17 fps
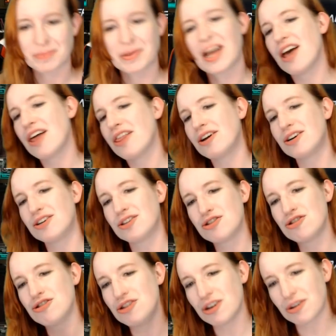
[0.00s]
There's
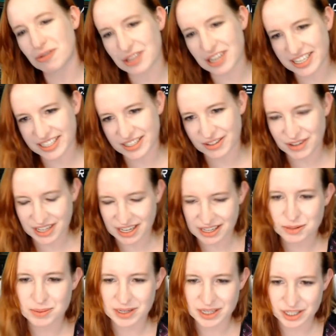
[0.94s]
no scientific
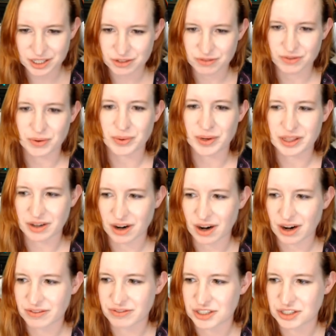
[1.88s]
explanation for what their
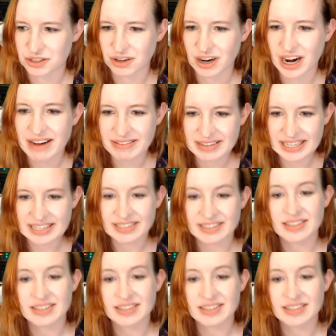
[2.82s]
artificial gravity is.